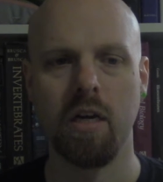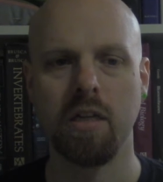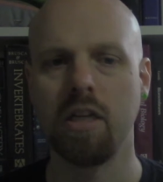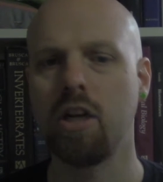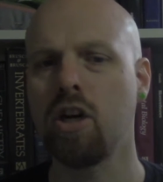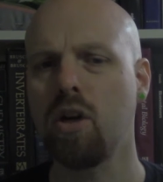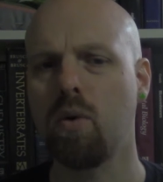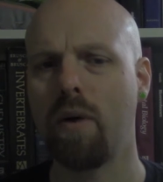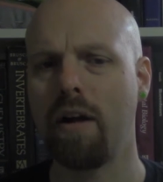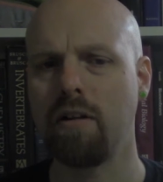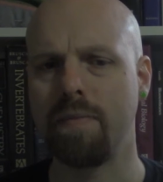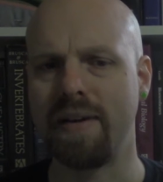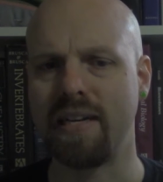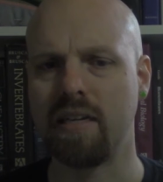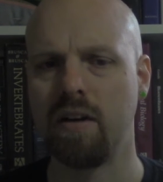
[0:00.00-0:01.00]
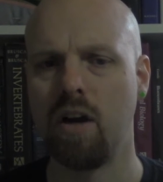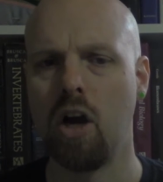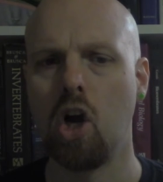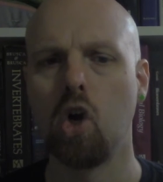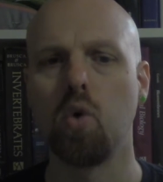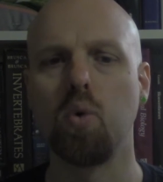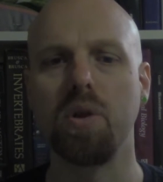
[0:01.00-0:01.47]
To turn it around a bit,
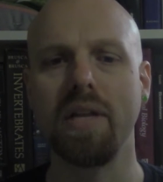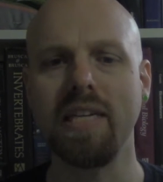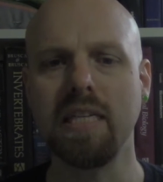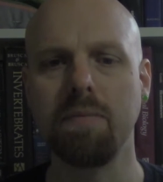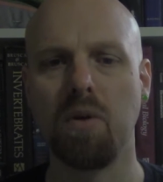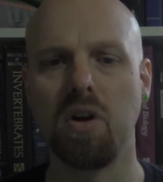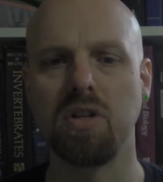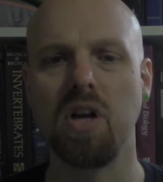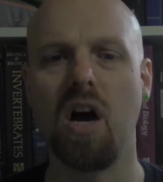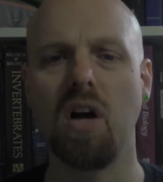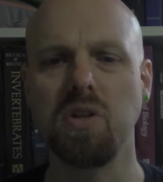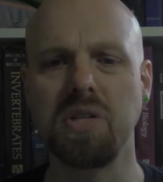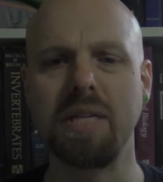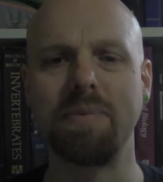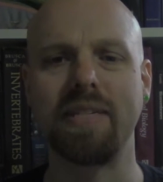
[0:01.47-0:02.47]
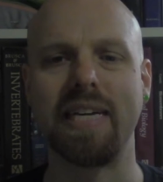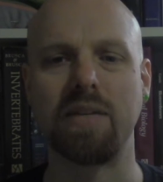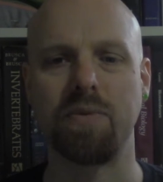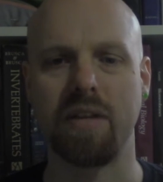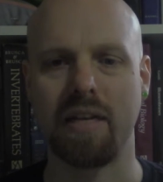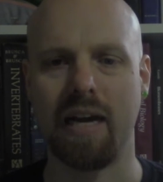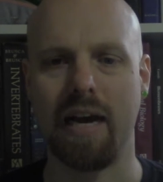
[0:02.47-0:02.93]
religious morals also seem to change
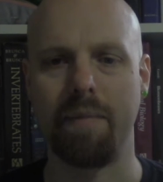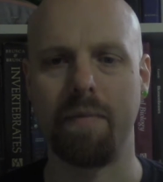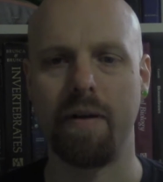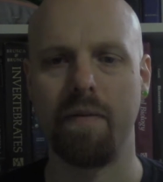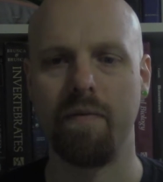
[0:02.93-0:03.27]
with the time.